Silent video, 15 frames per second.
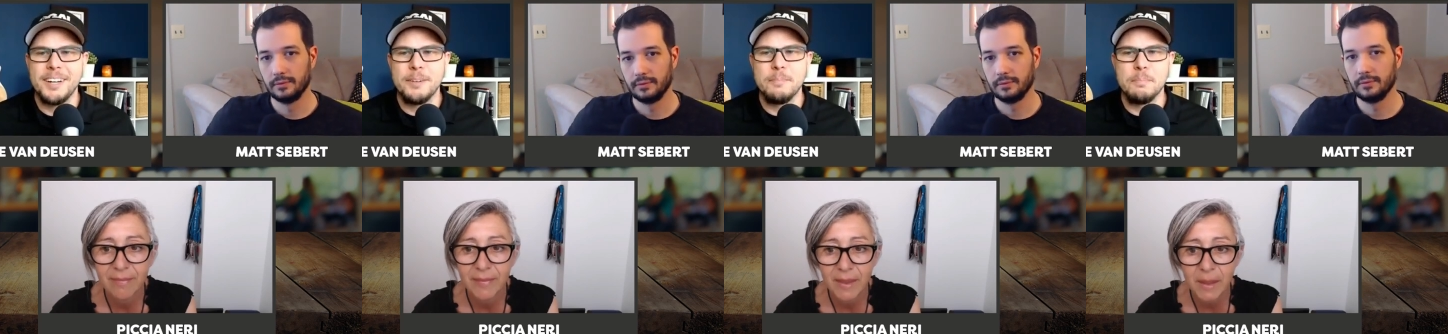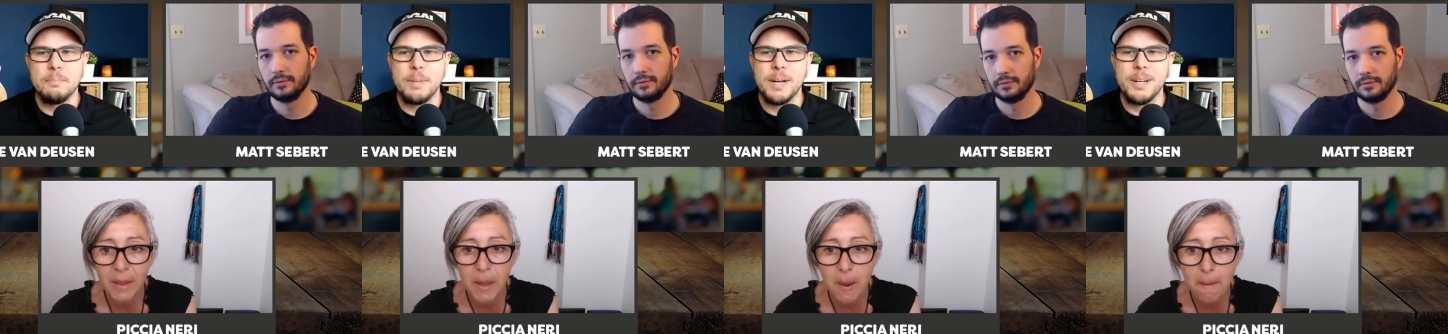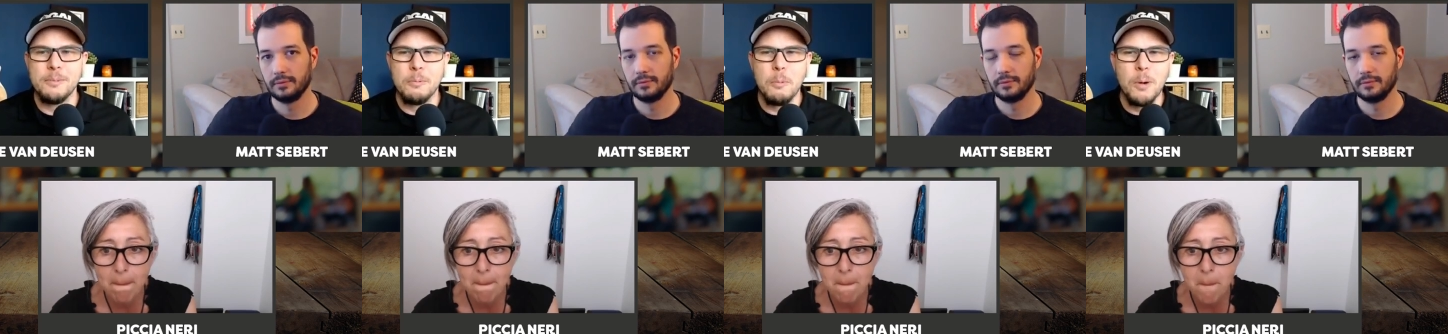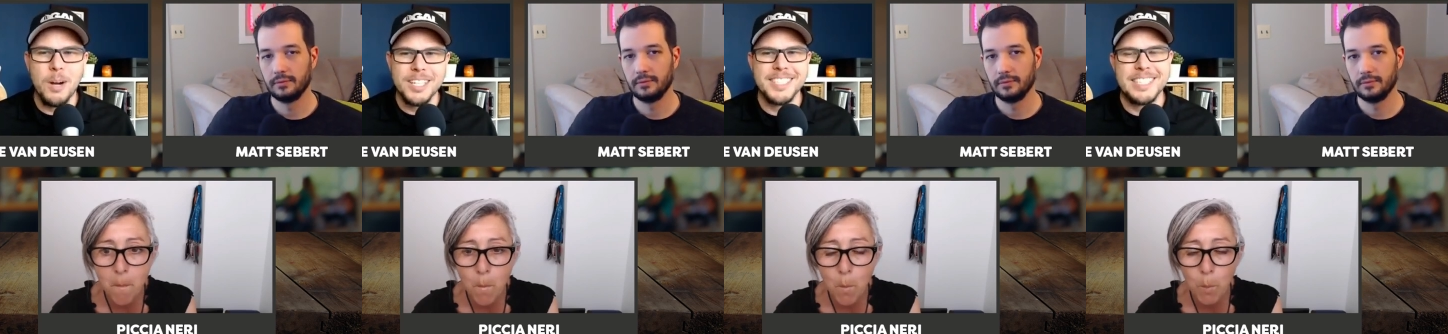Speaker 1: but one
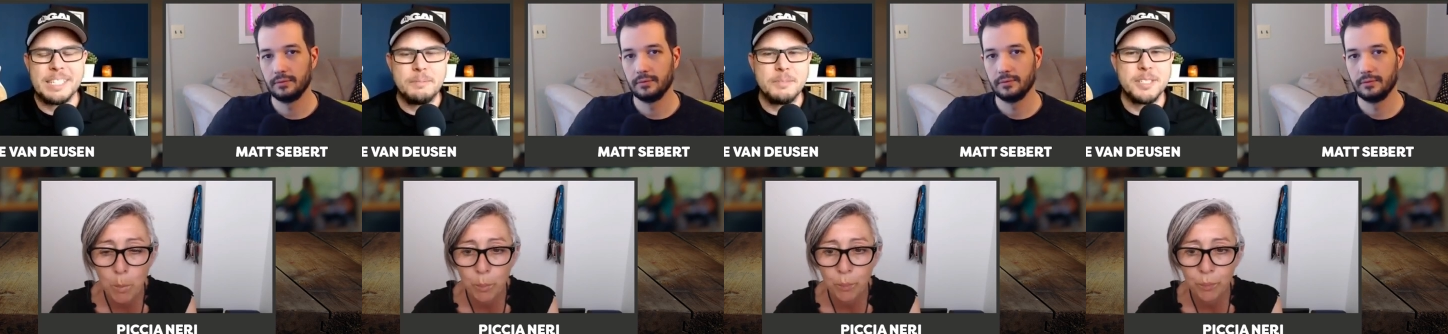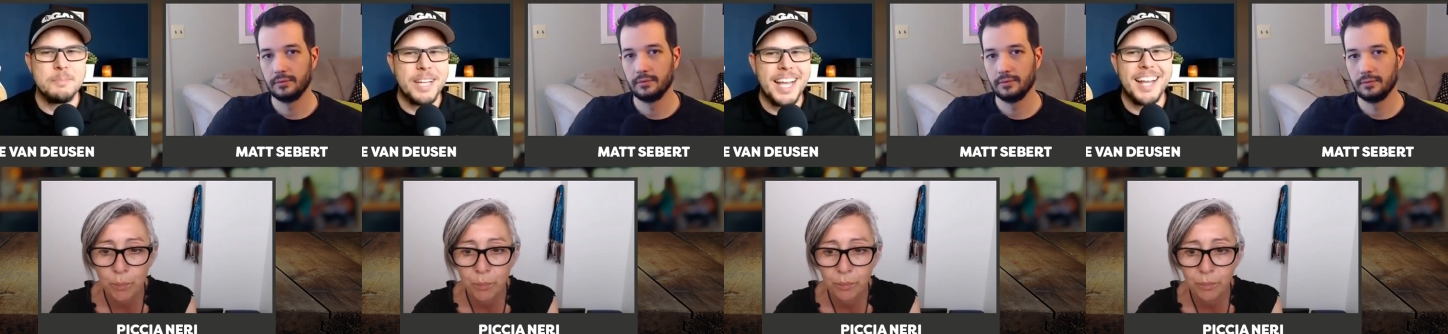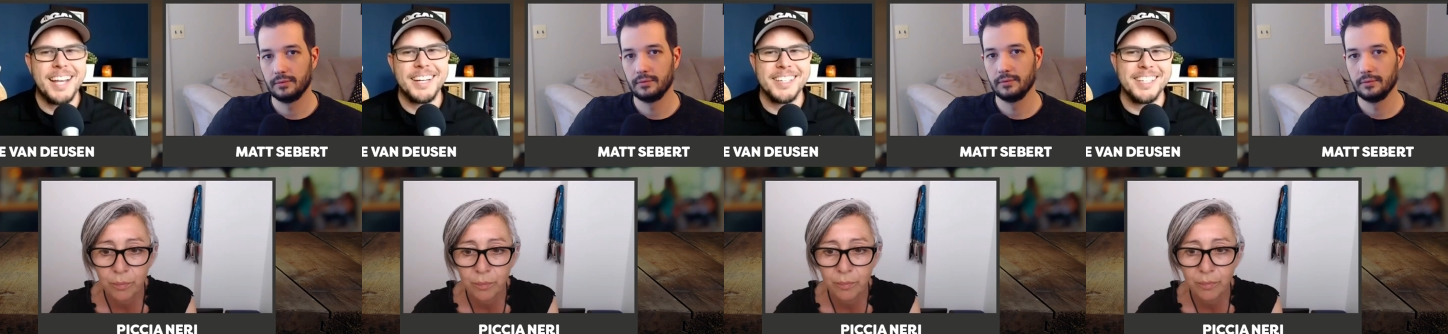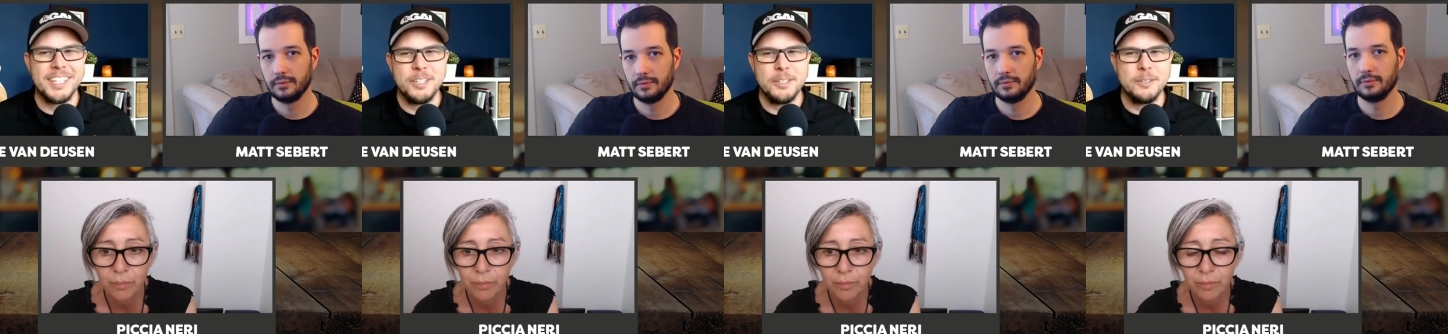seems to be handling
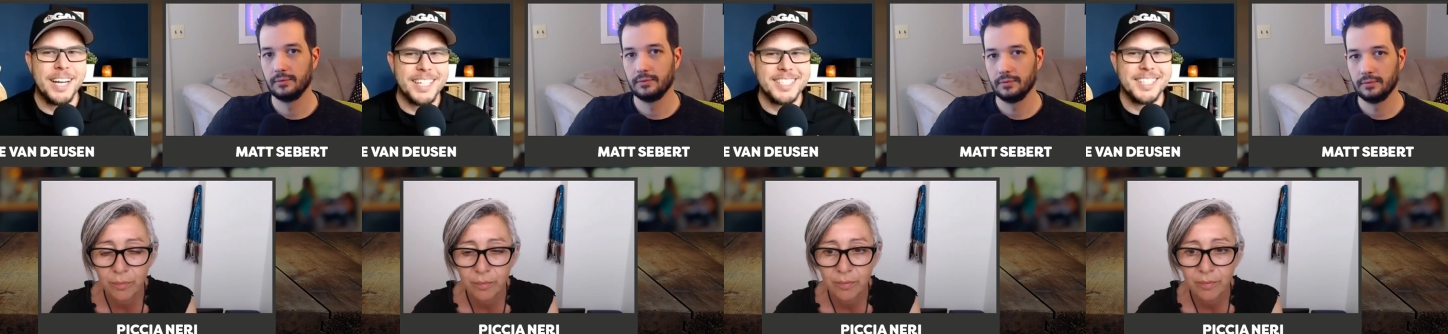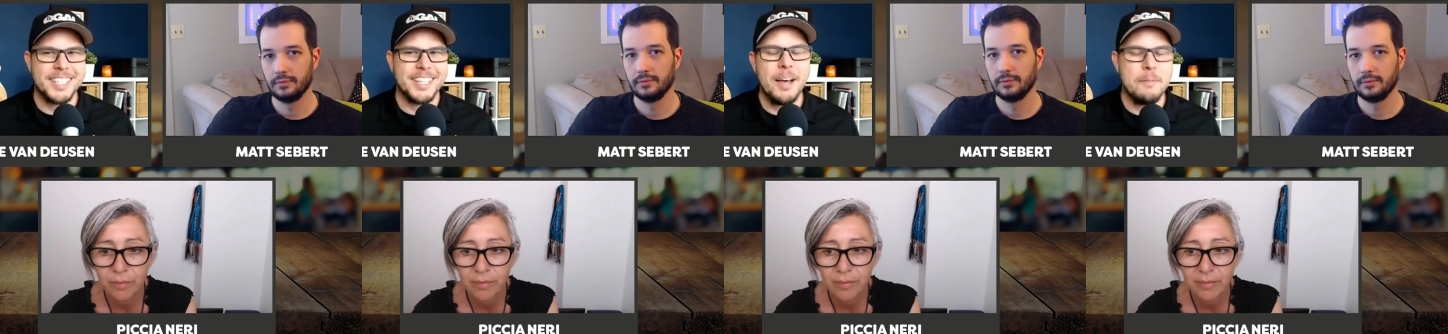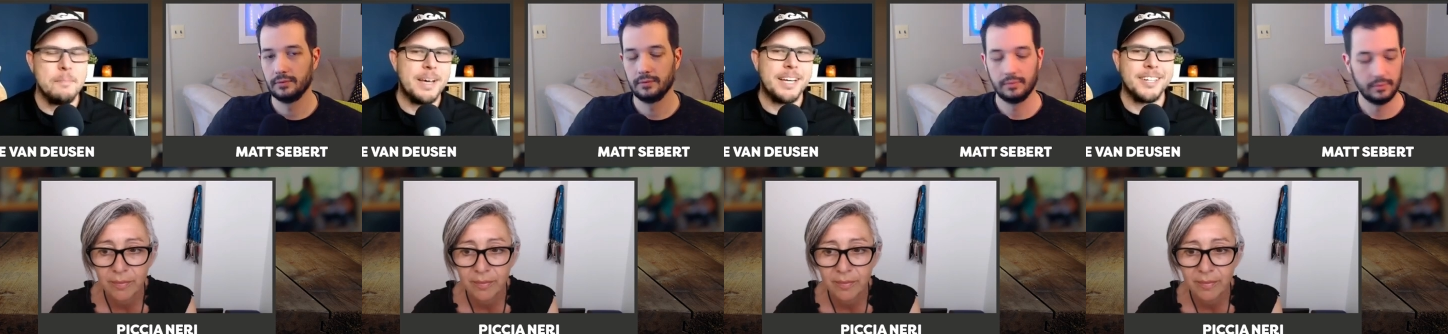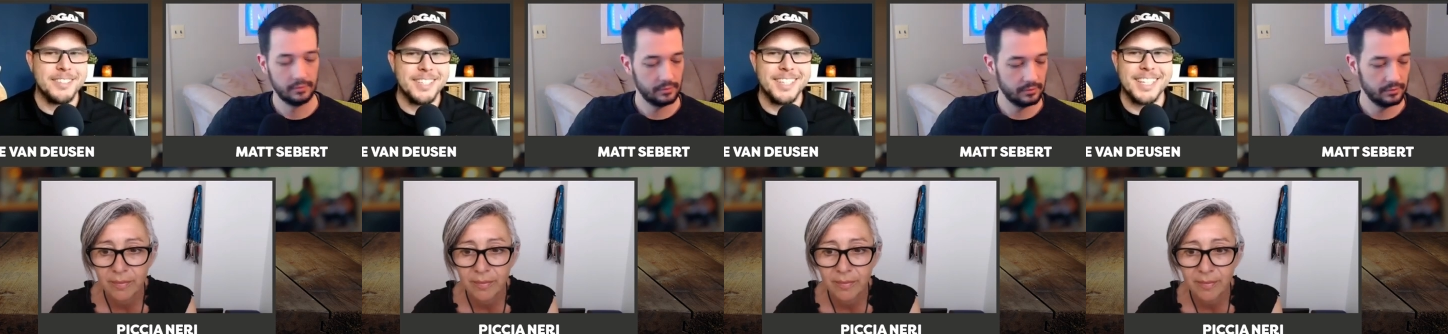UX a lot better
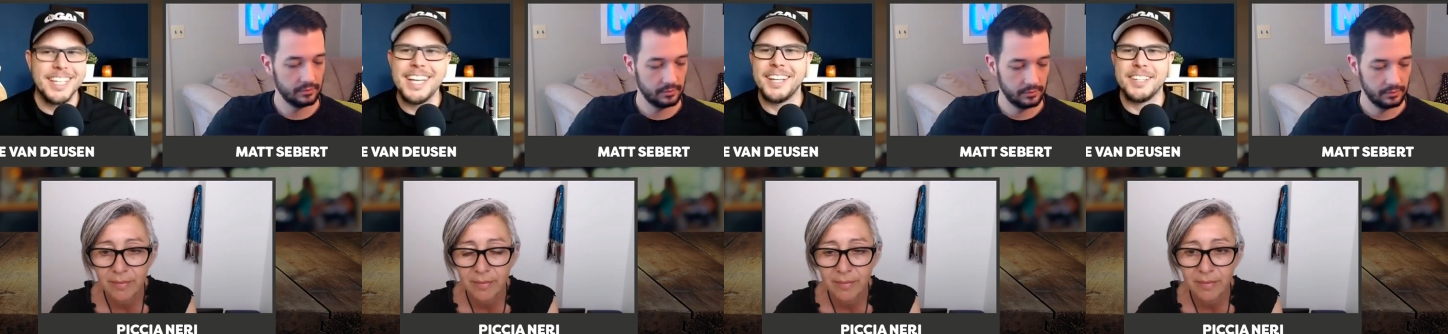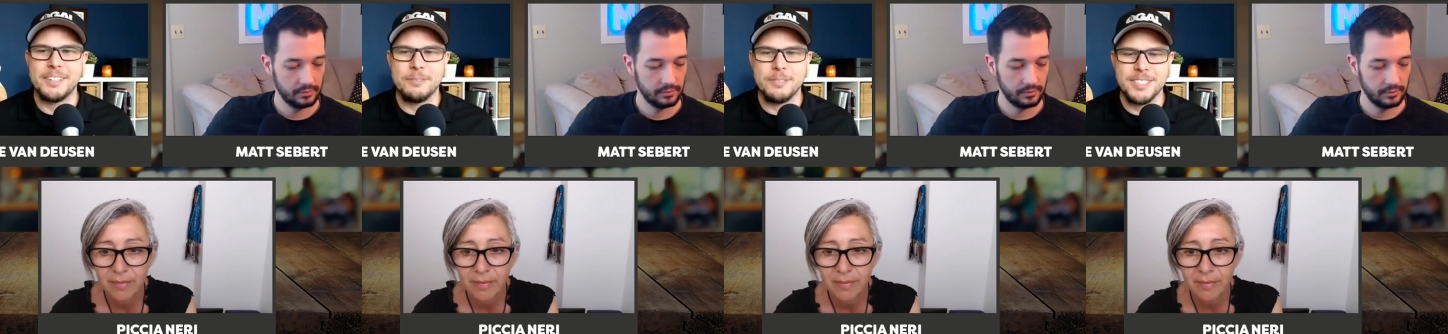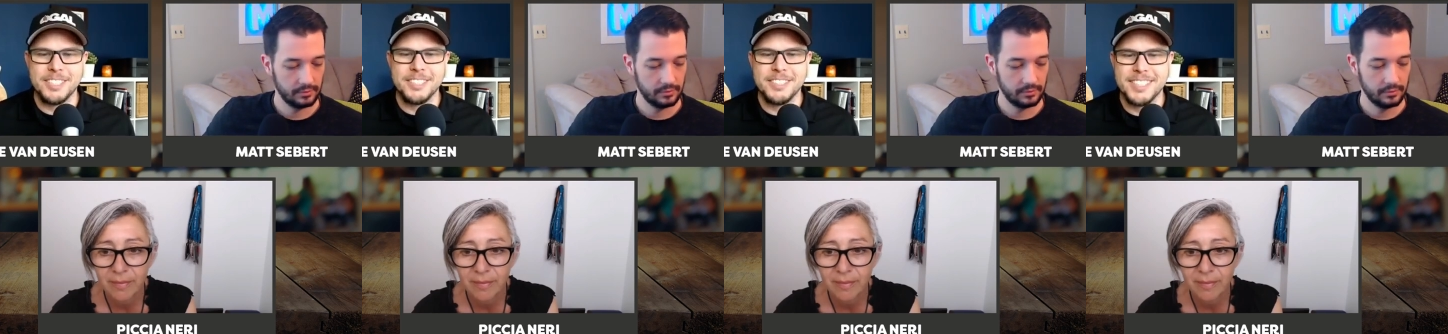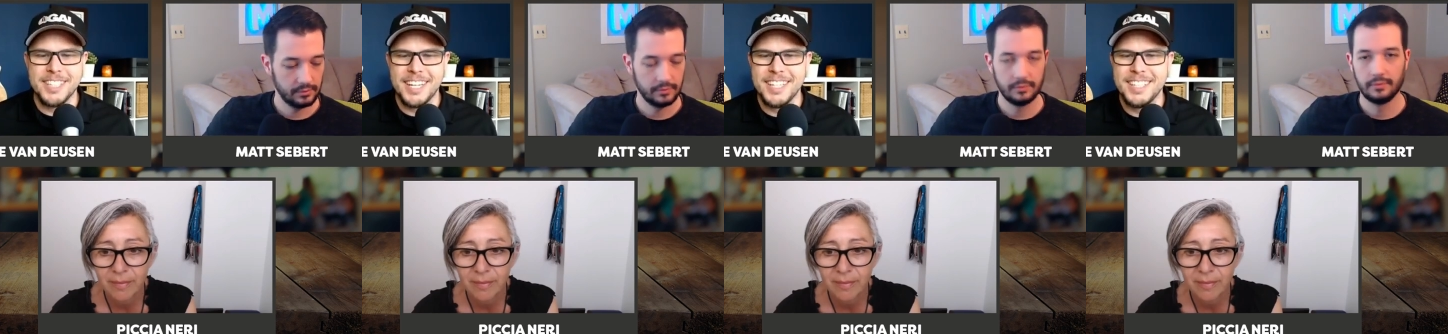than the other, wouldn't you
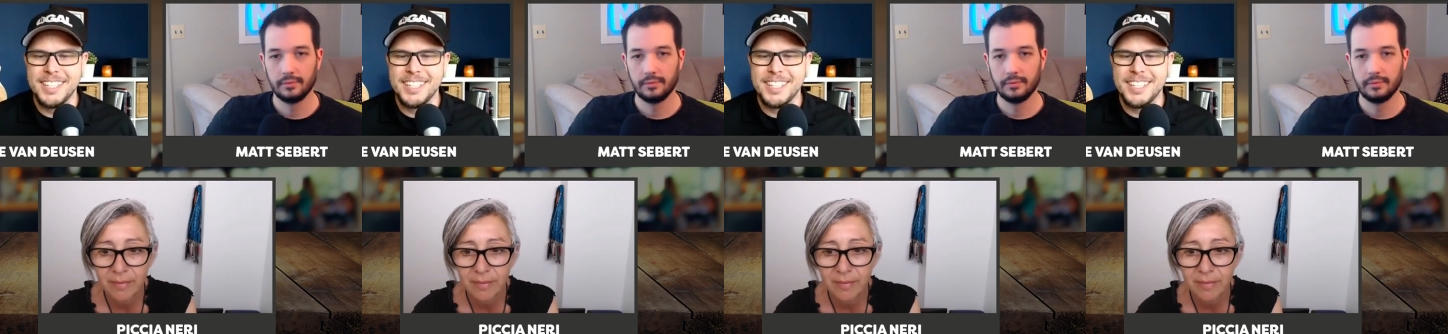say?